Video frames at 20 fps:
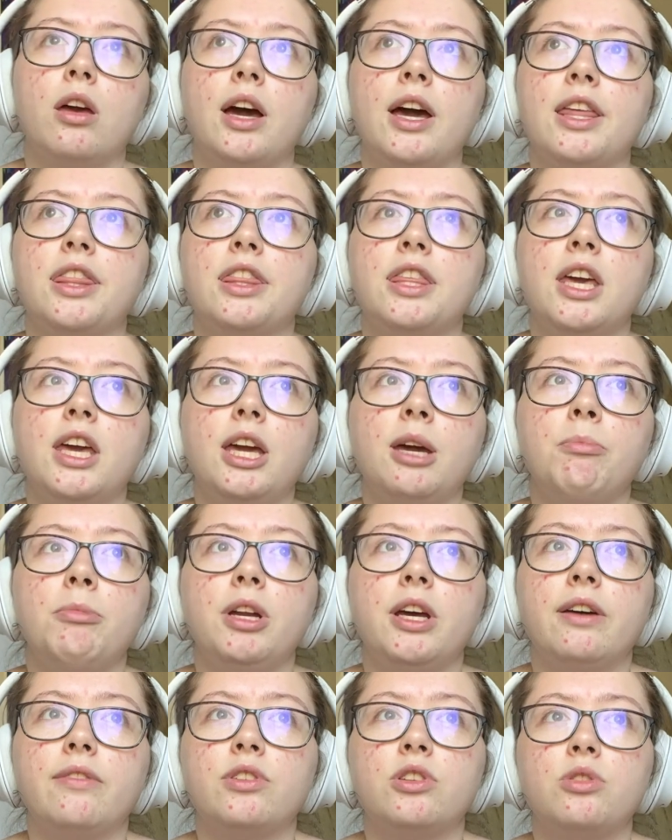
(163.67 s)
I think I'm
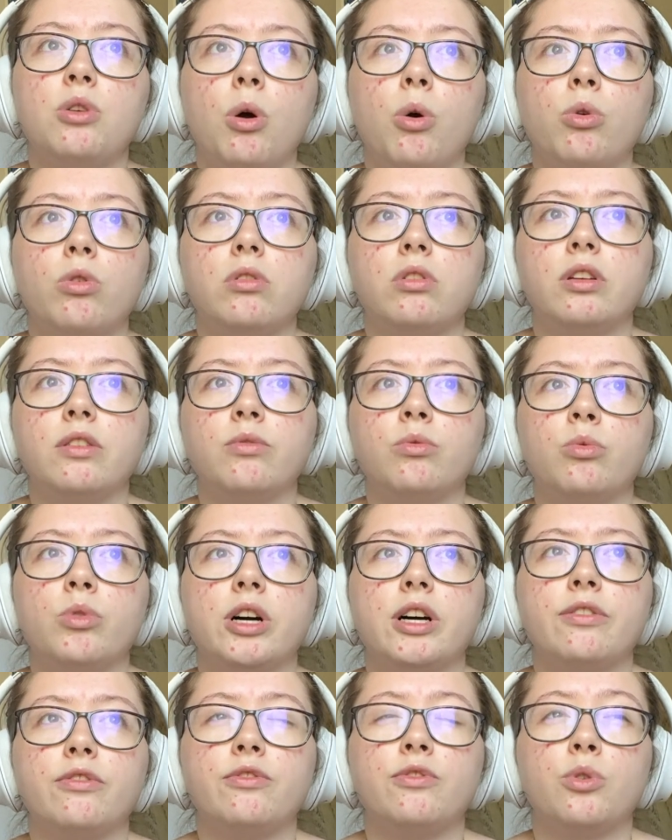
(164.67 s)
going to have a total of
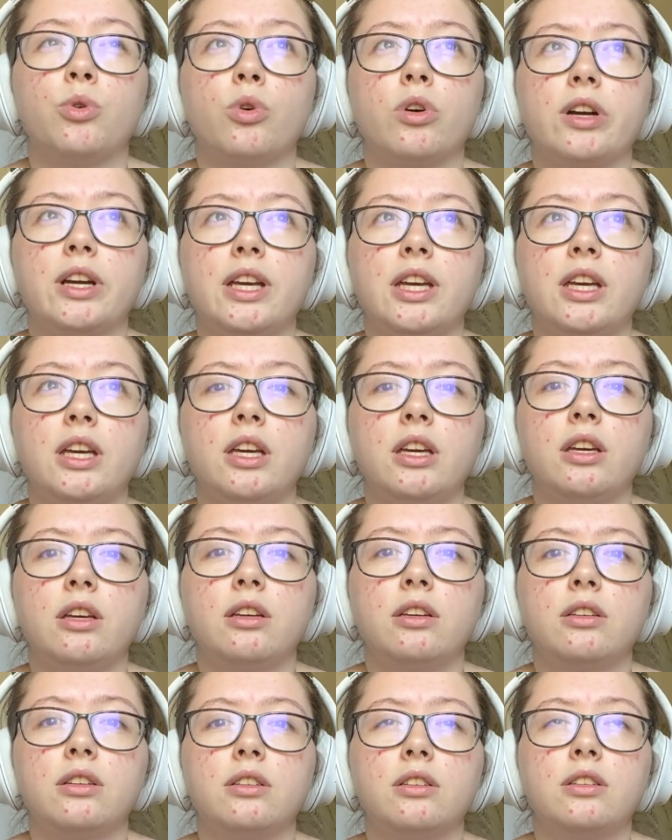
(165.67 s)

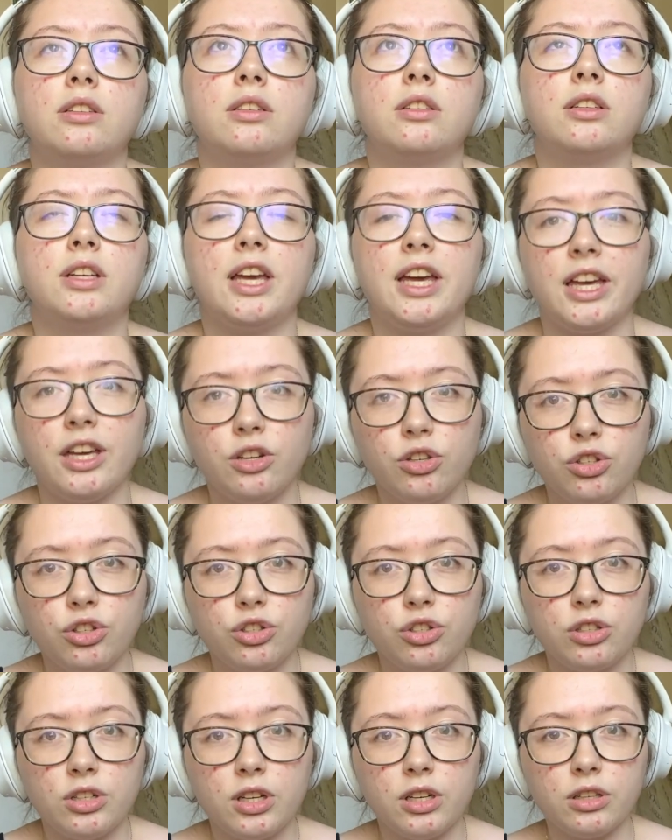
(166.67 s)

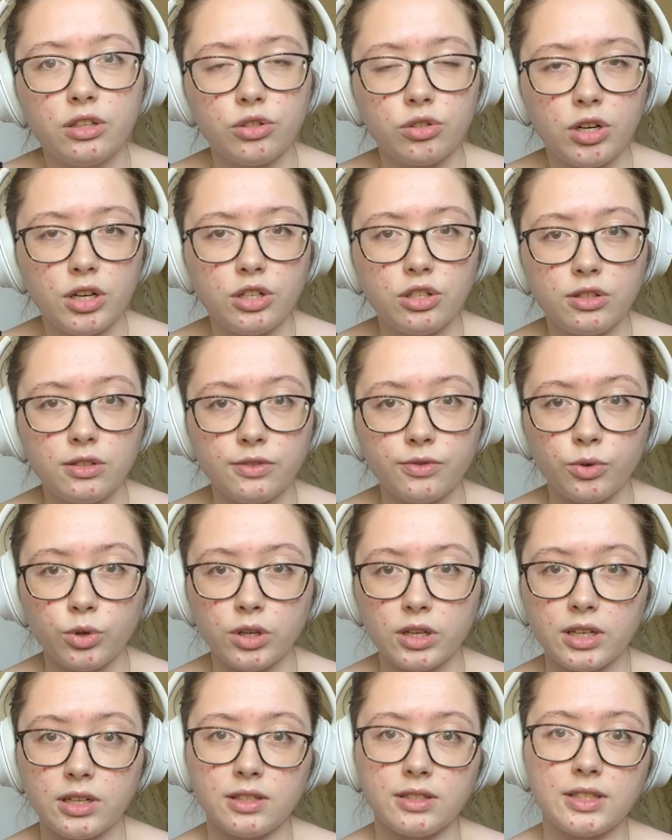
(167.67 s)
40-ish illustrations,
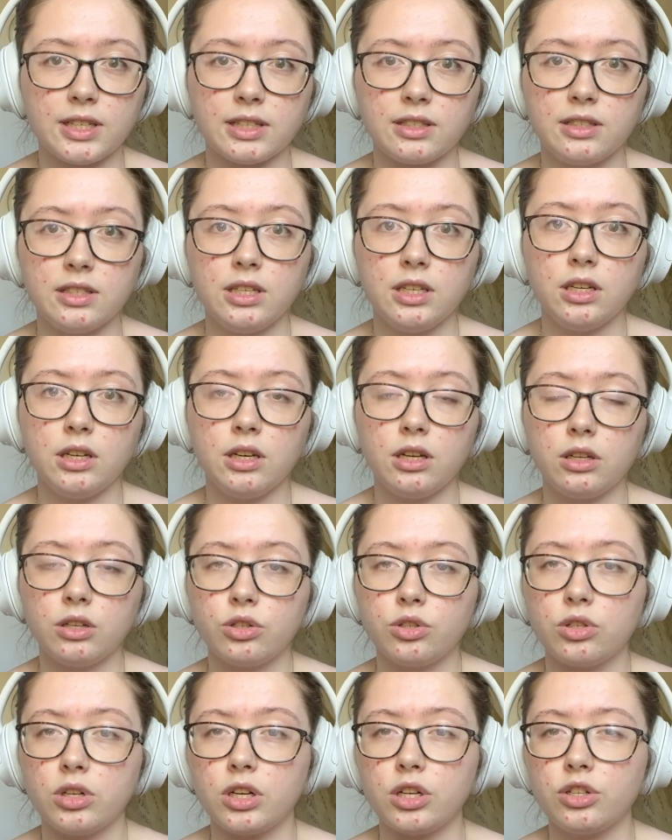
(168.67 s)
40 to 60
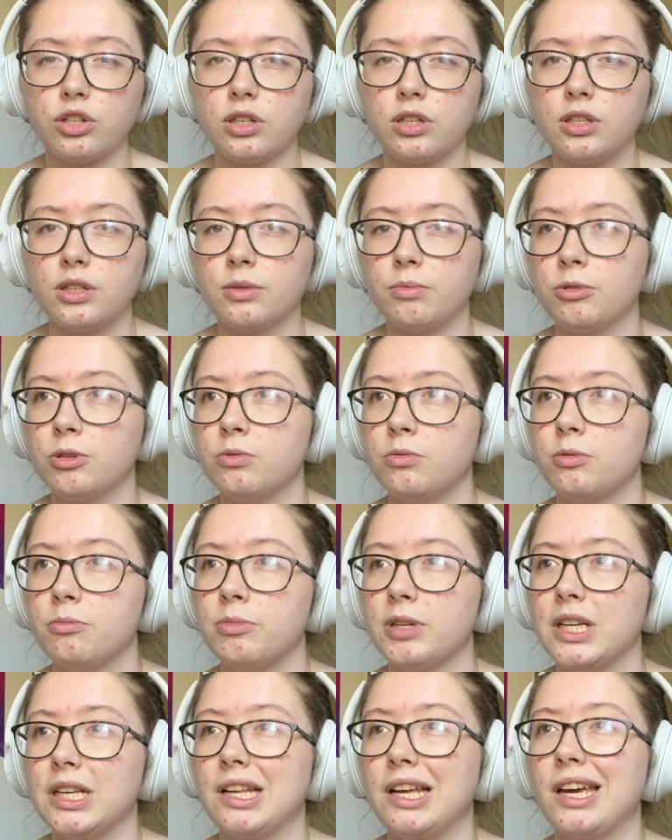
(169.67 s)
illustrations, which
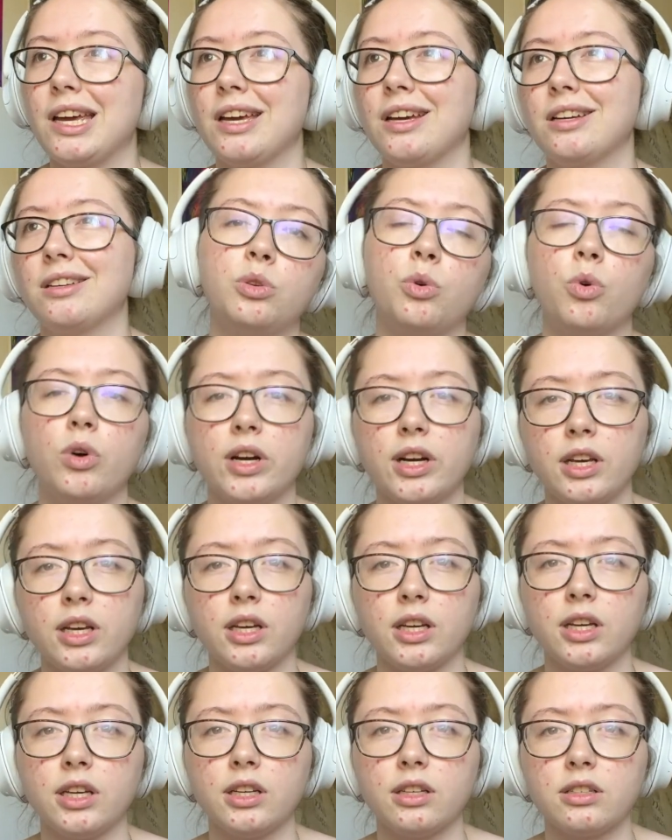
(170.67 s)
would be
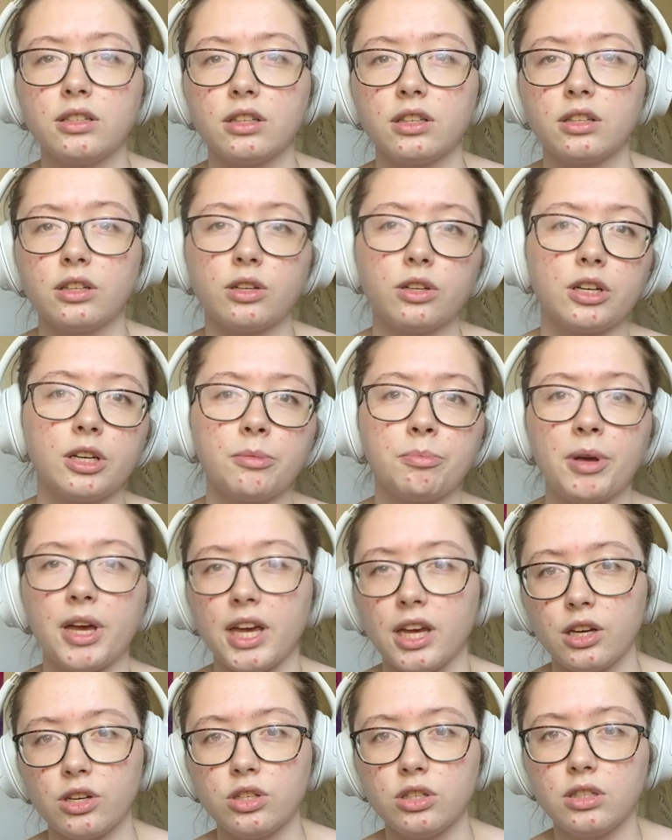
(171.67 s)
20 to 30
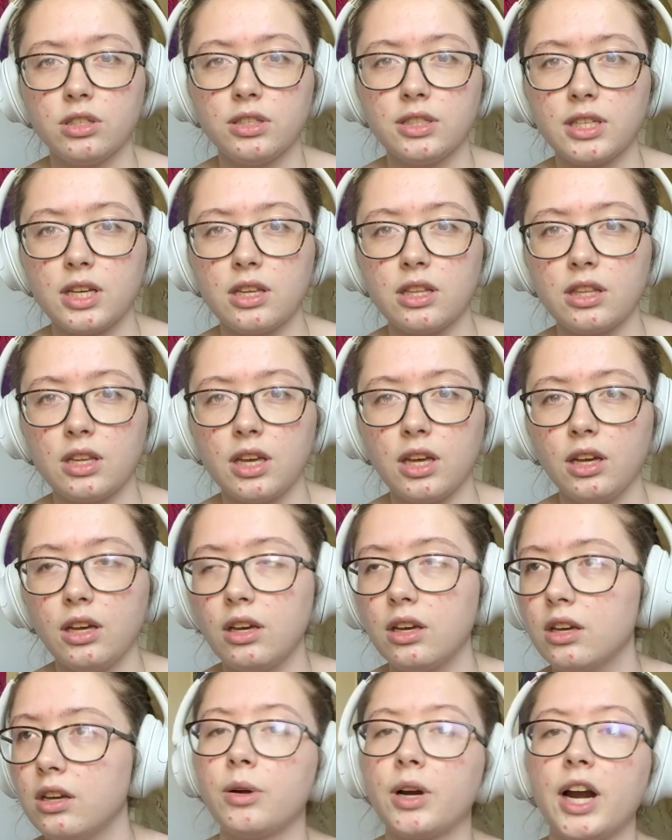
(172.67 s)
pages, I
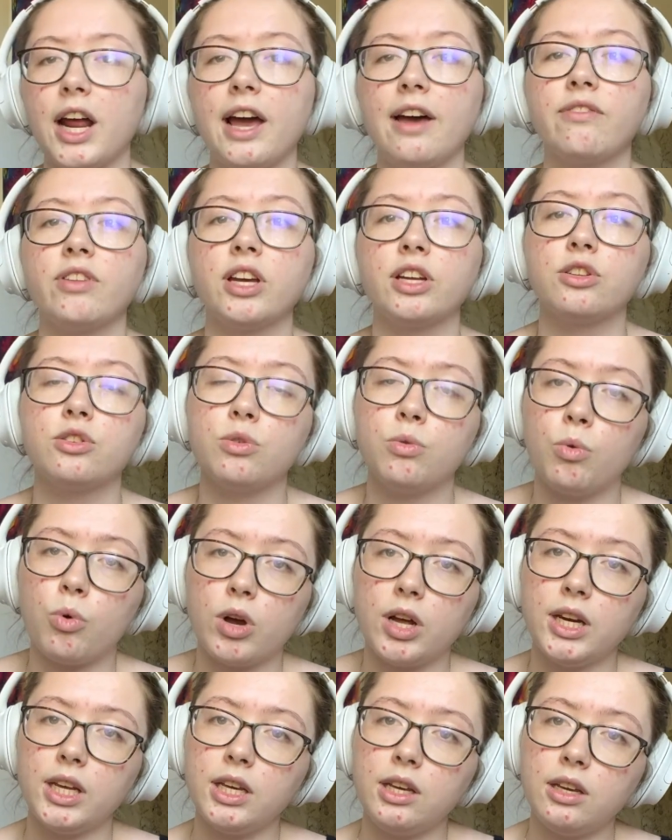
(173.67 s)
think. So we're going to have
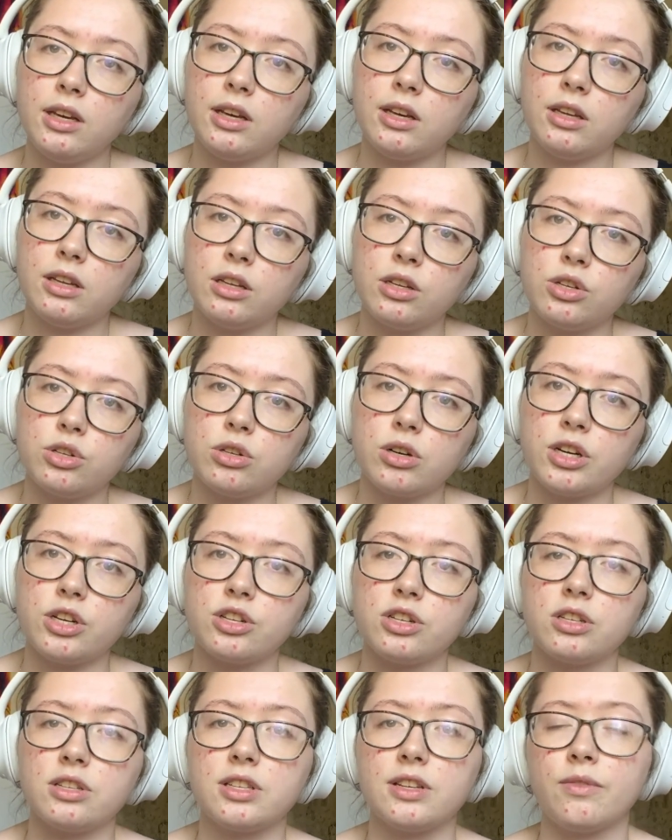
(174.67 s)
20
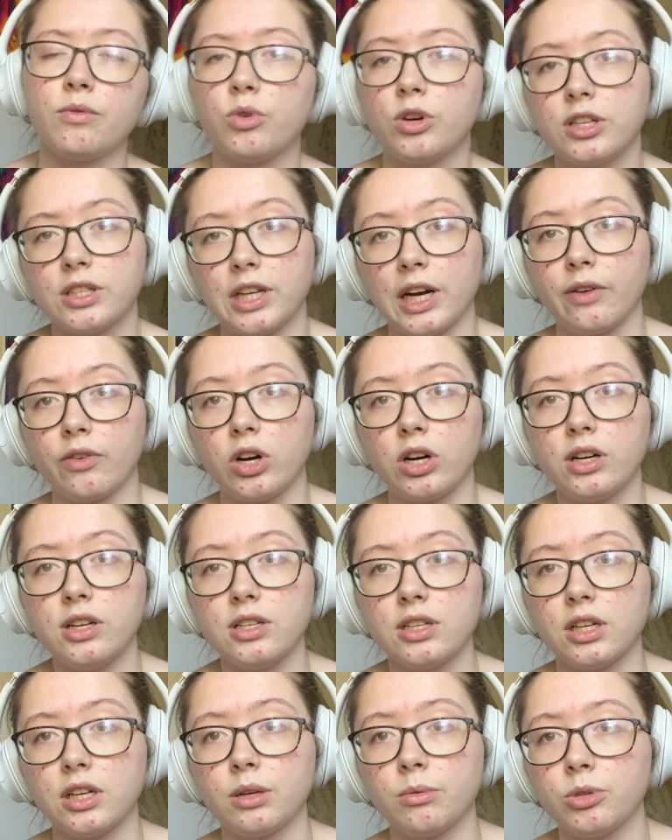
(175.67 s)
illustrations of ones that I've already
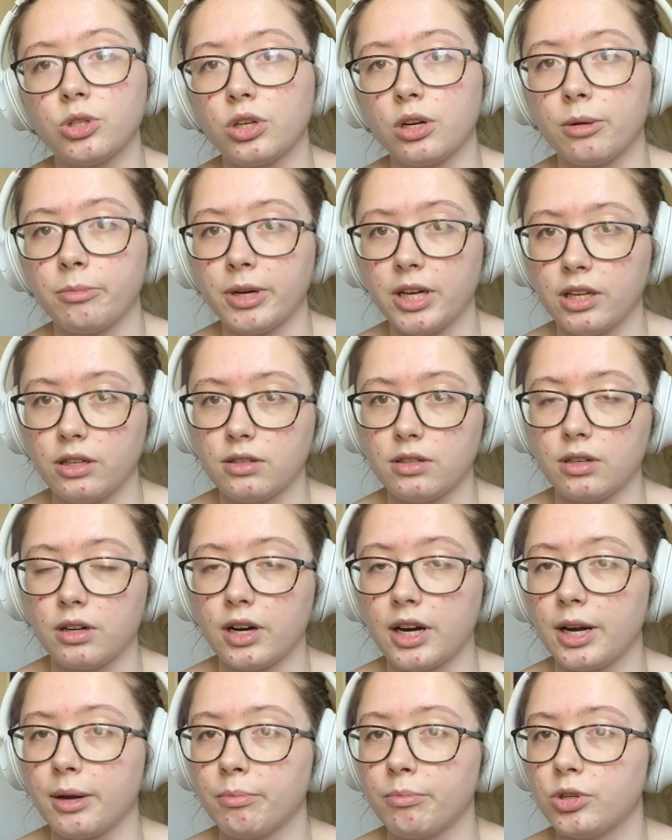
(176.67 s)
done, which are on my
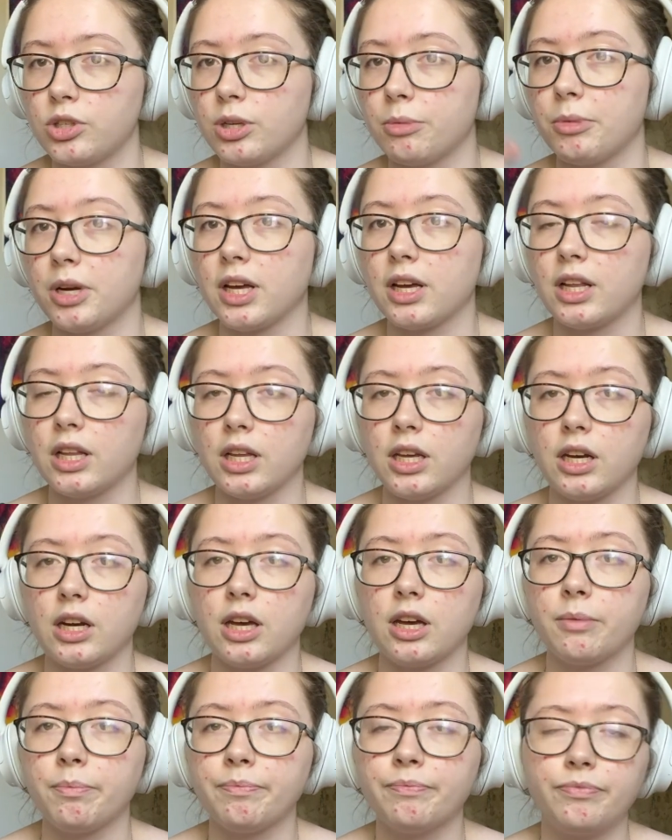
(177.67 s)
Instagram, which I'm going to clean
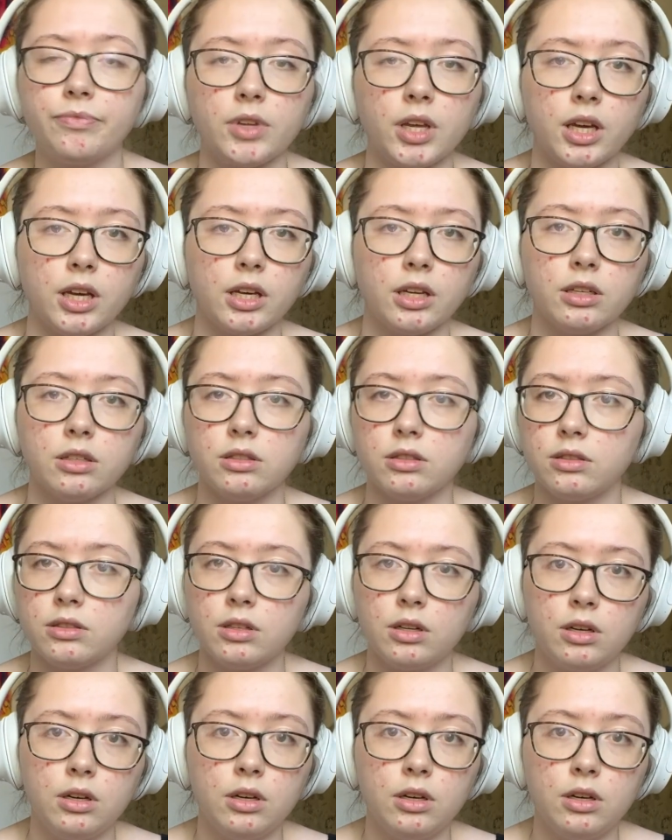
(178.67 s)
up and